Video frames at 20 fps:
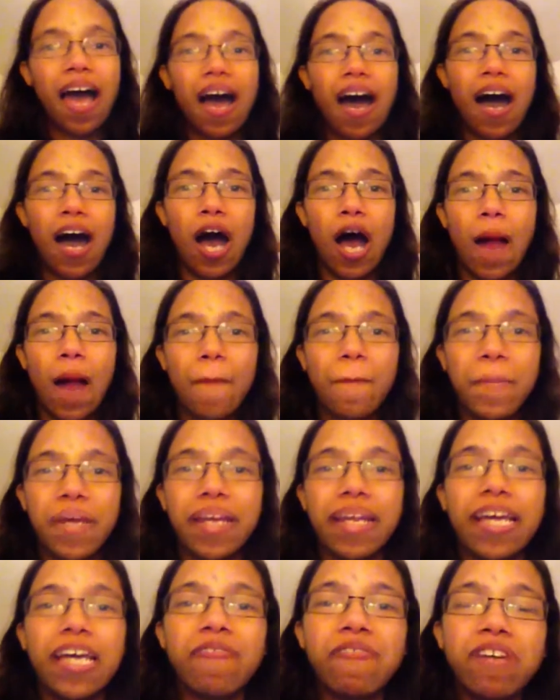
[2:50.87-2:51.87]
And
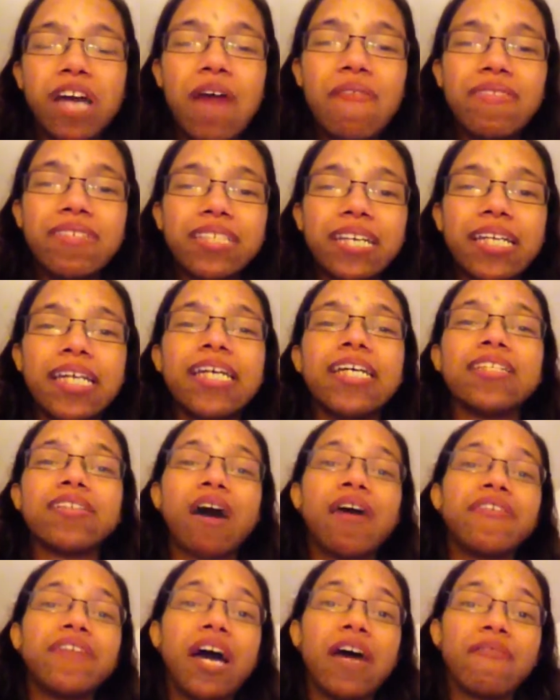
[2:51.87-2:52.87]
if you haven't seen it, it's
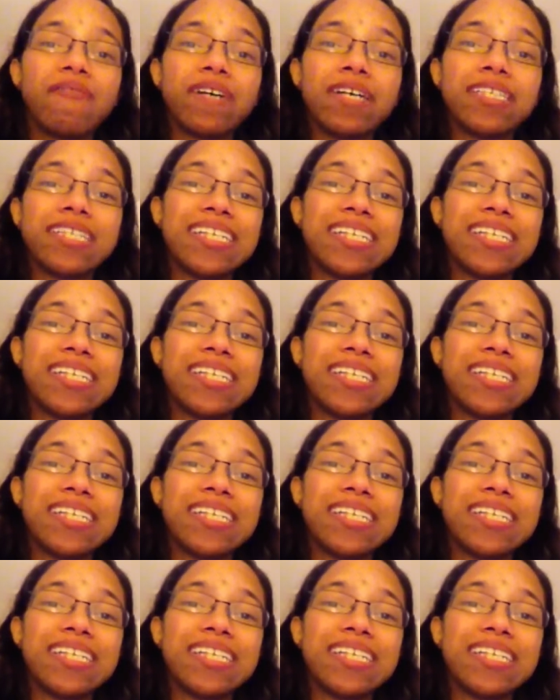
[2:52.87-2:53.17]
on Netflix.